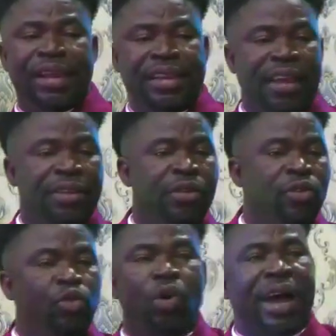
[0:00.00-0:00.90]
there.
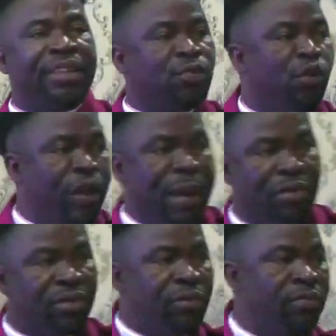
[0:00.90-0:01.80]
No ants move about.
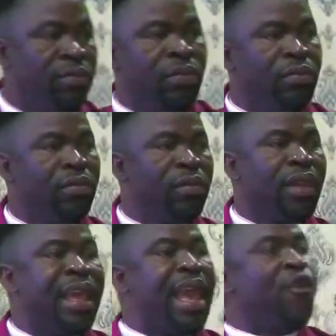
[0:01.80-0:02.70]

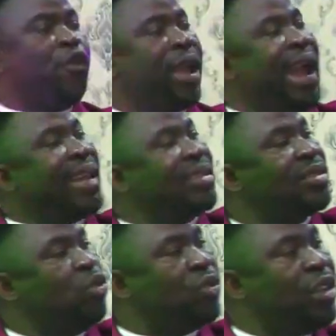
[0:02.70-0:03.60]
Every ant
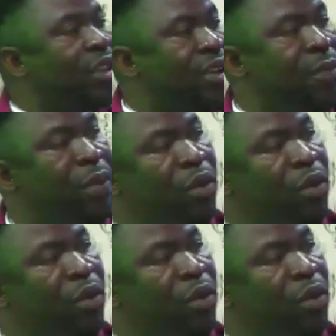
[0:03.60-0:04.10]
you see creeping on